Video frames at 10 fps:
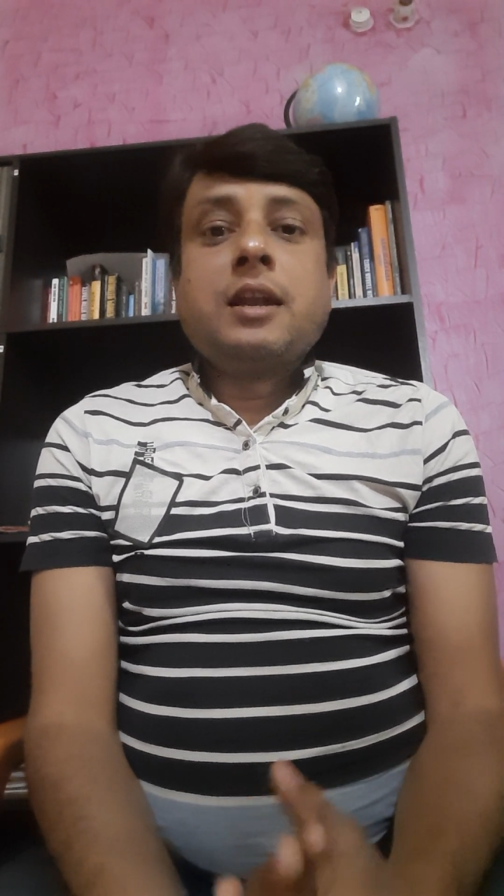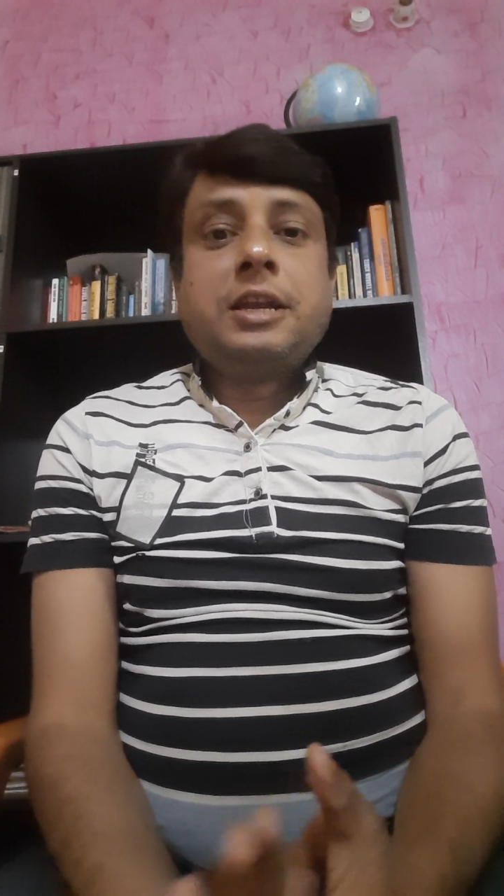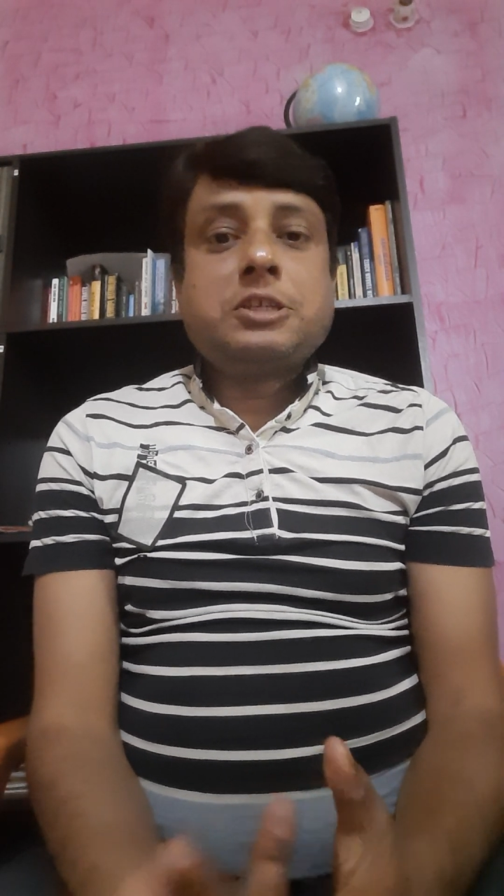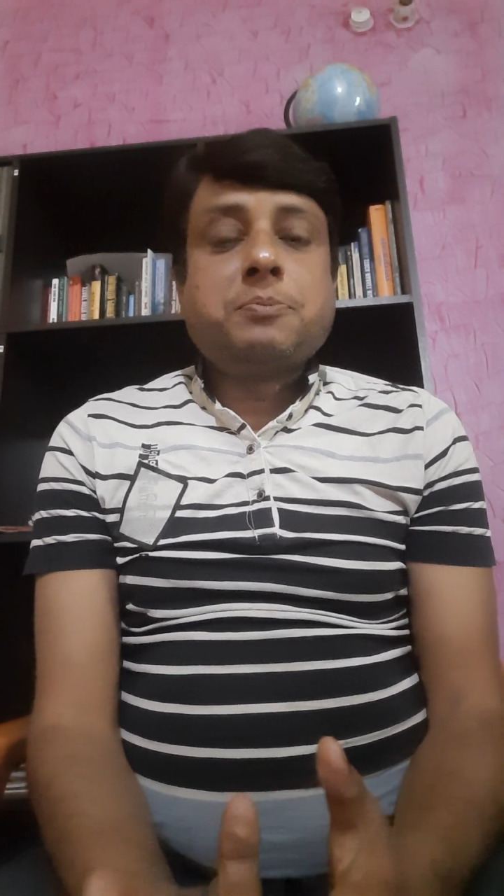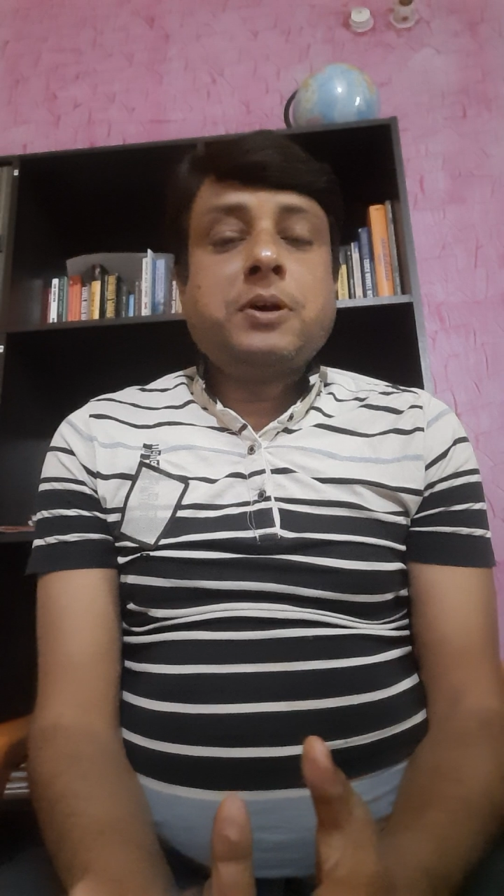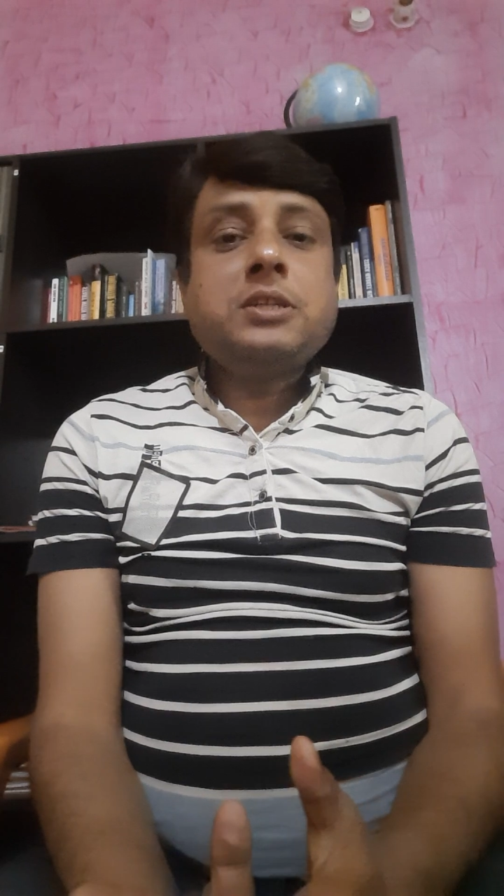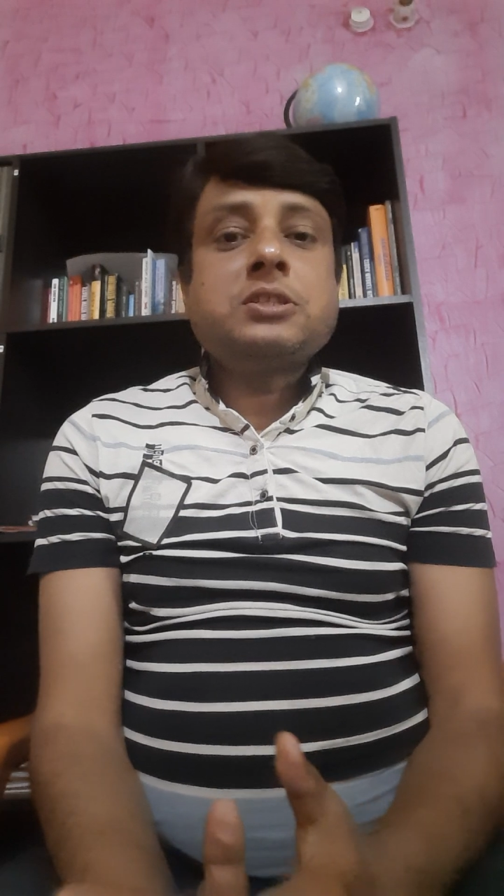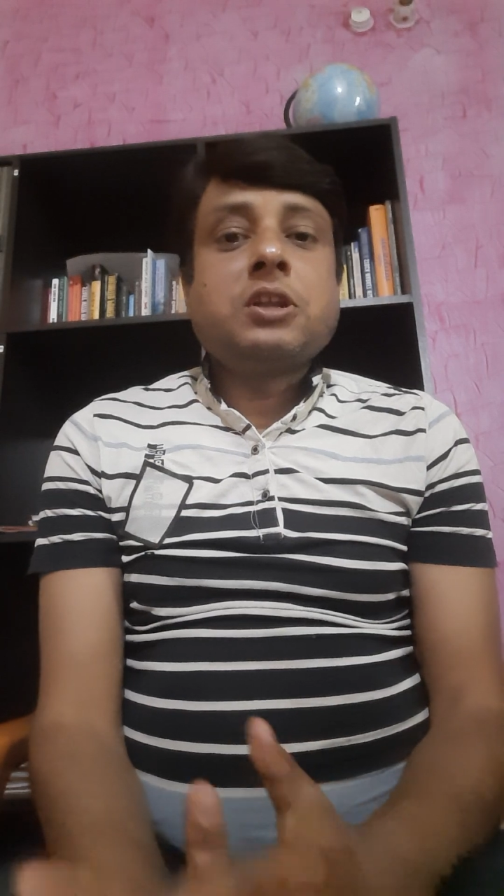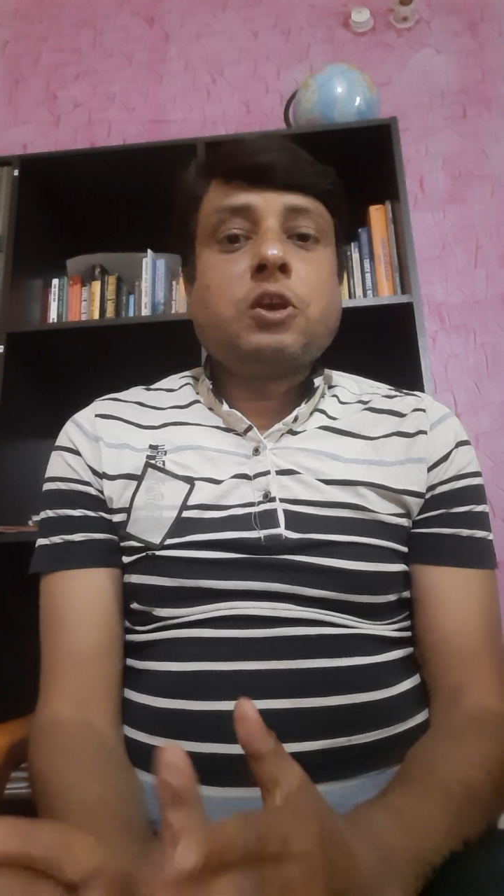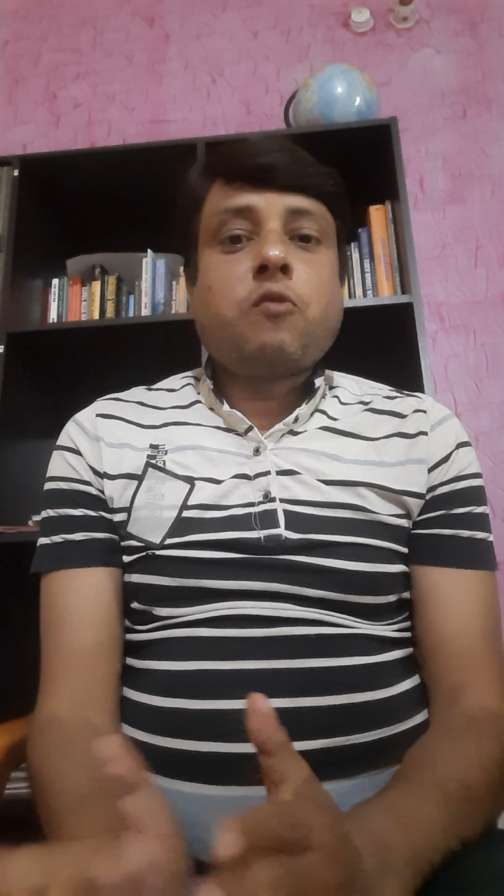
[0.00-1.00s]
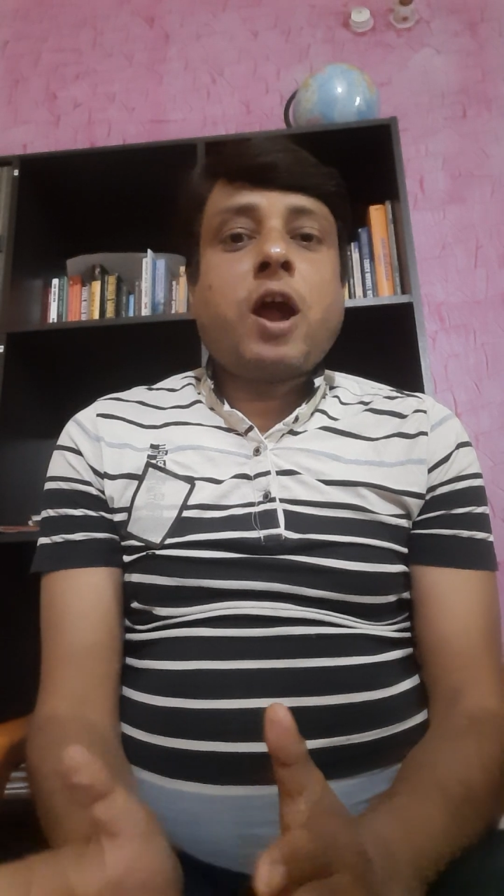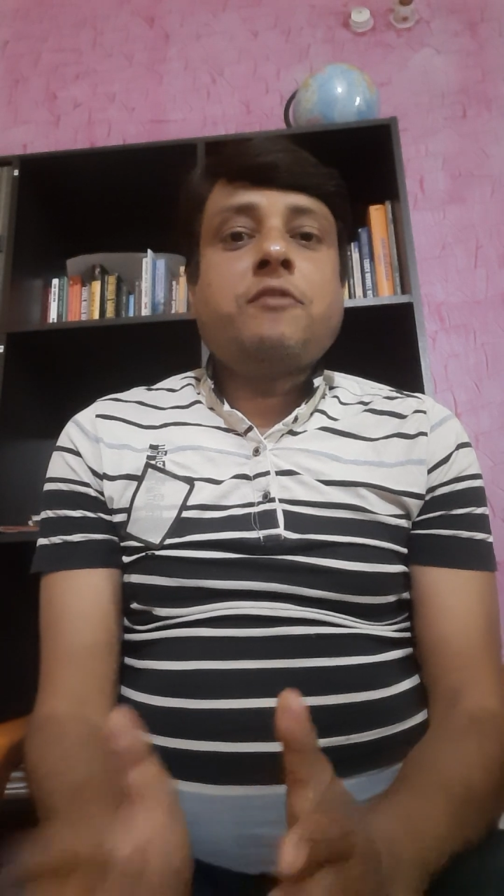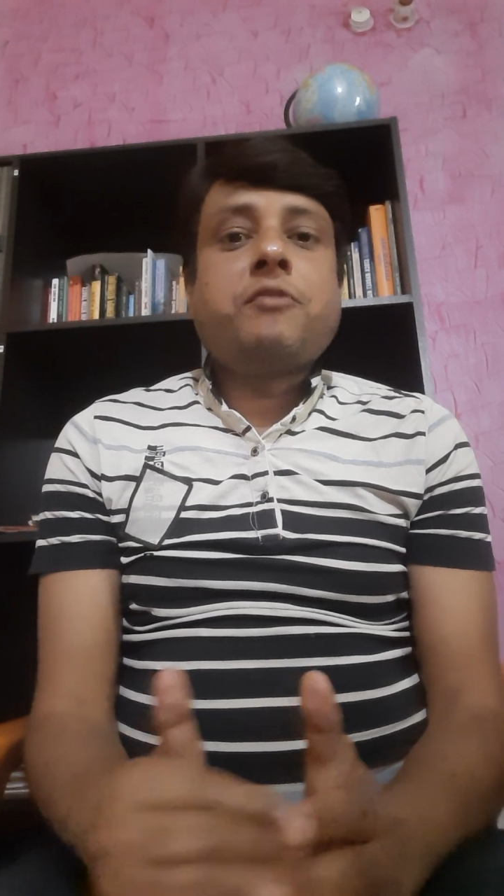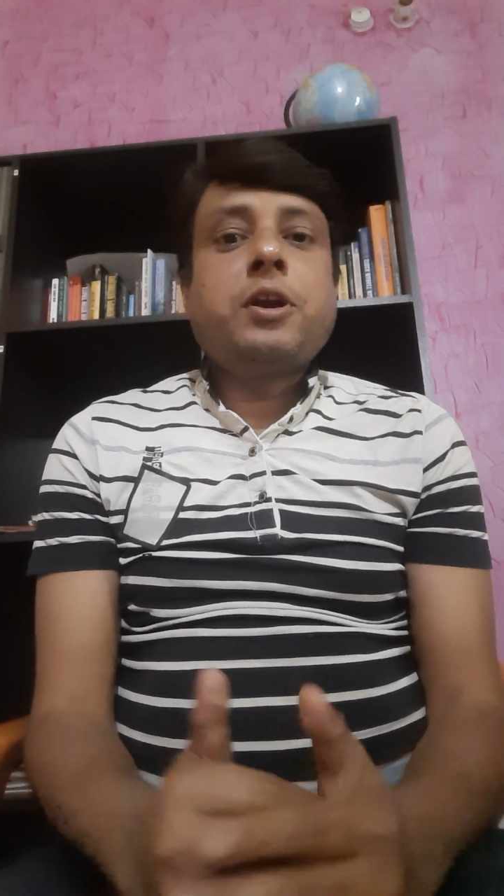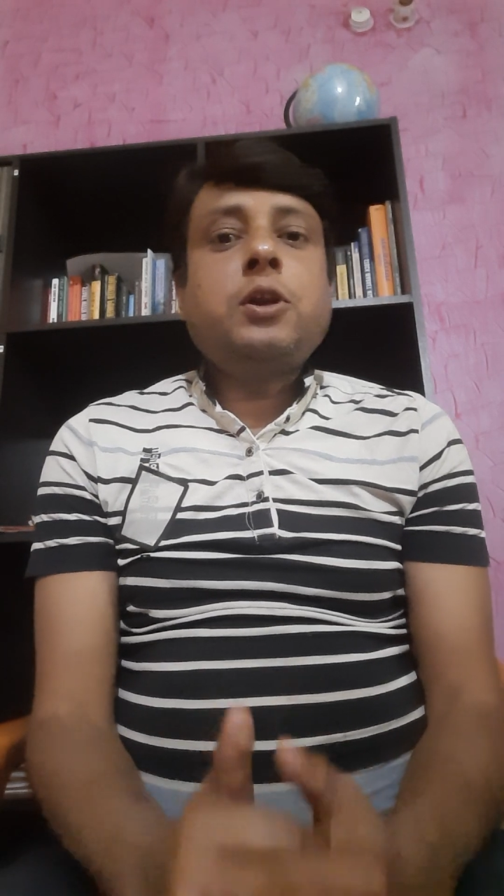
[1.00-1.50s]
disburse required
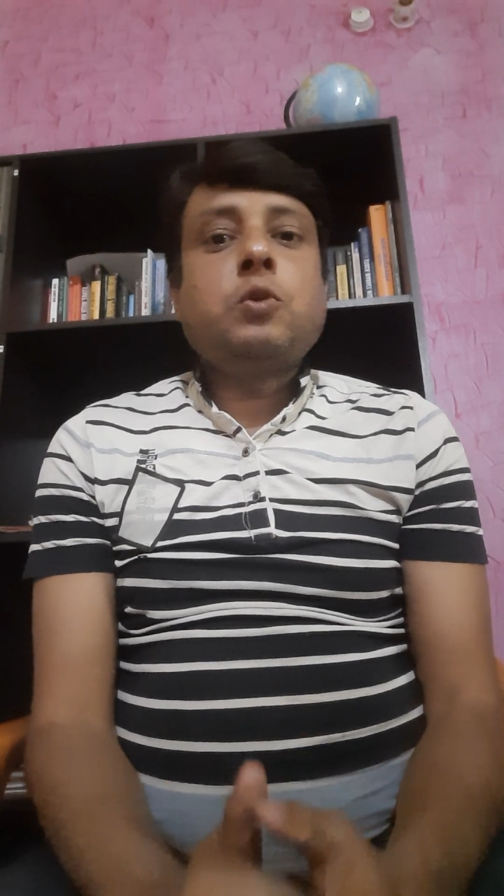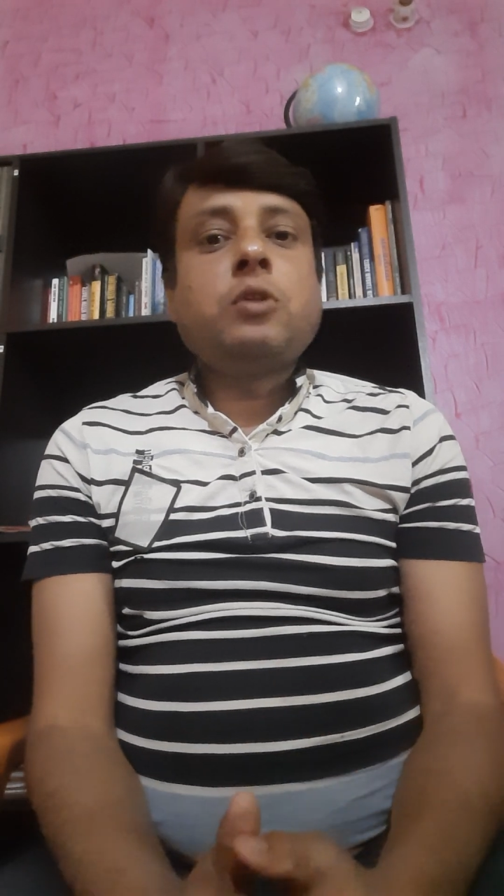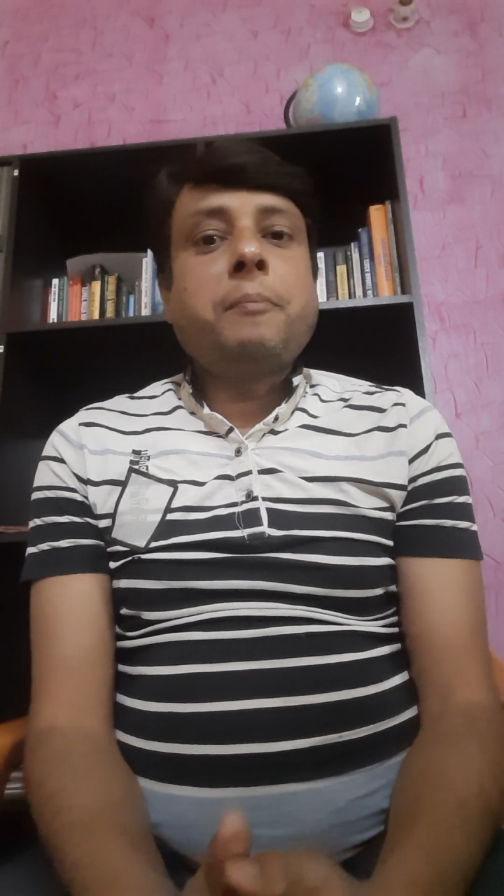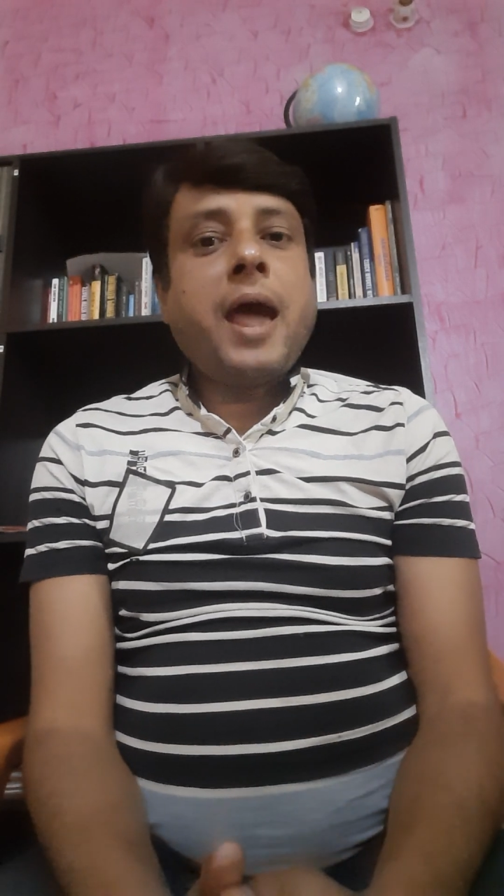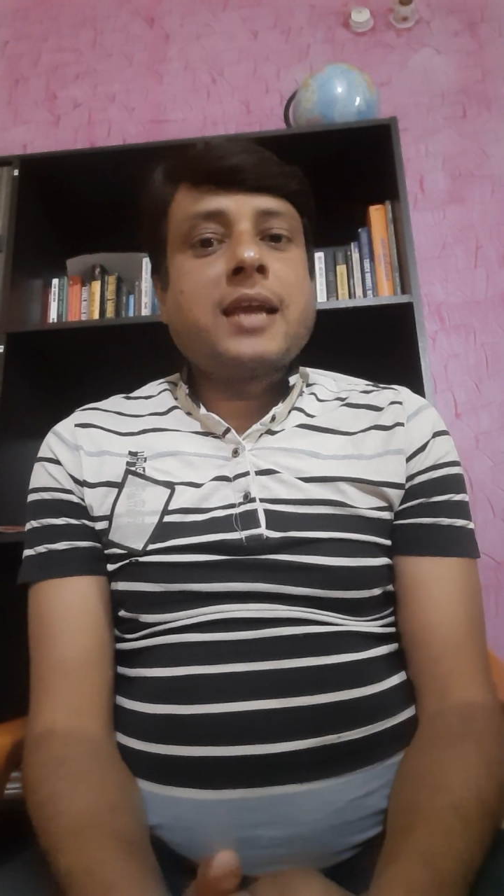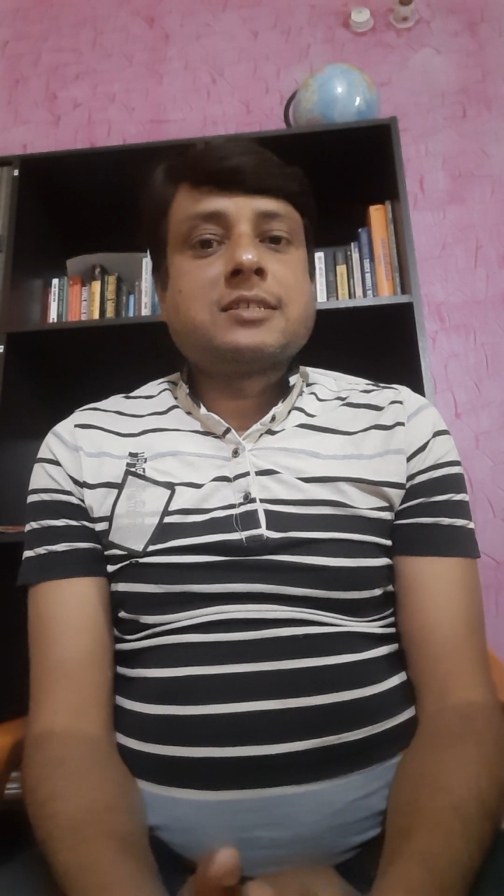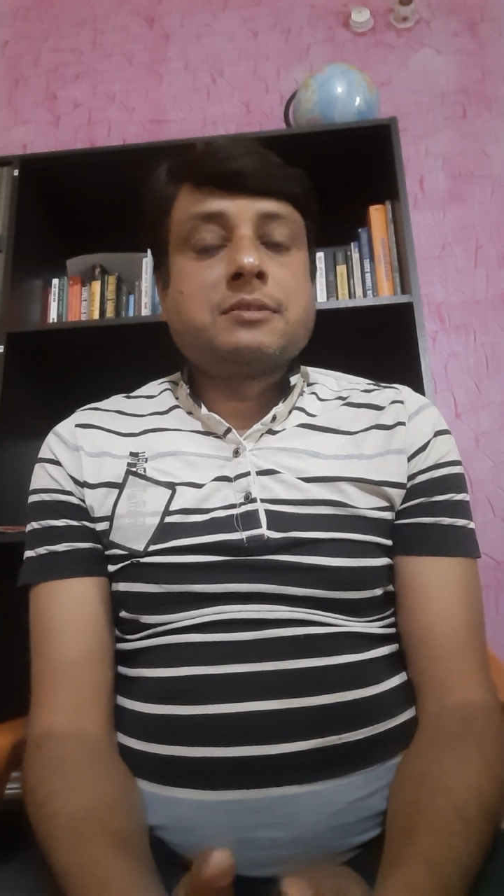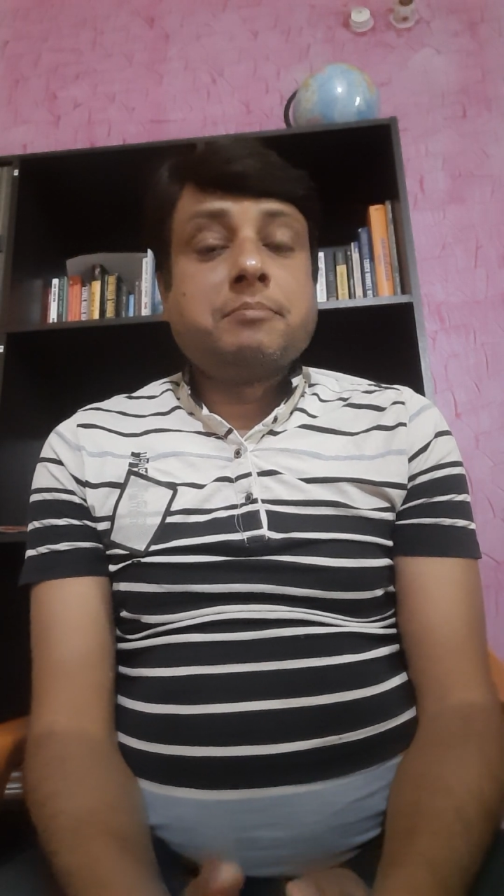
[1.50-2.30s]
fund to the banks,